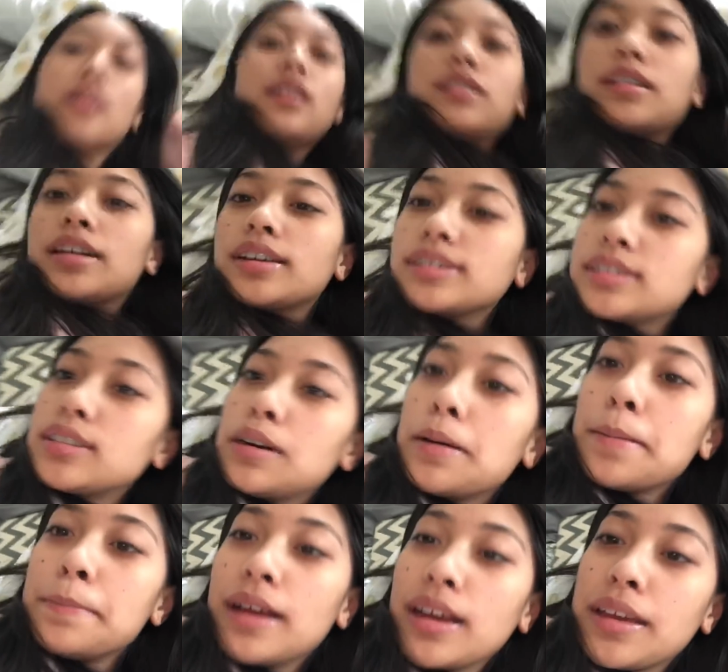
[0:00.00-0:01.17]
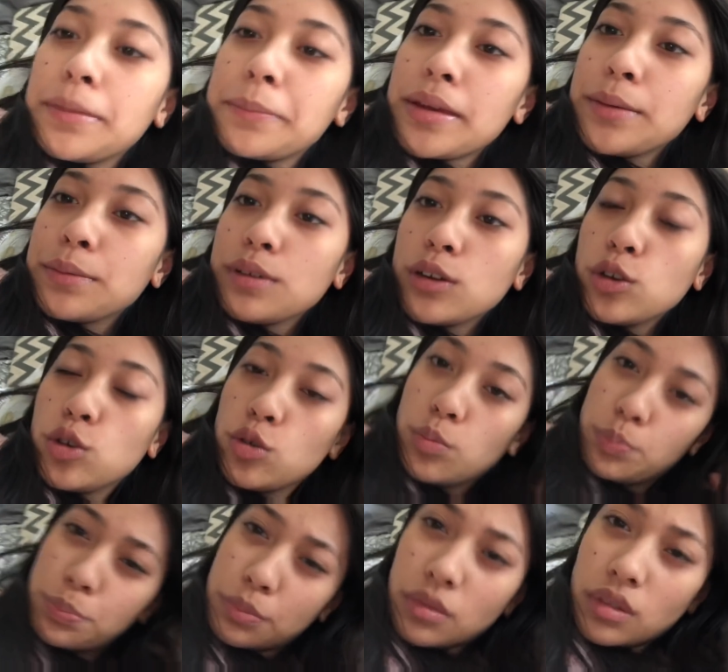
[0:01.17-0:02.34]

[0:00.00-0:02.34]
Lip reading: Okay, so I'm back in my room,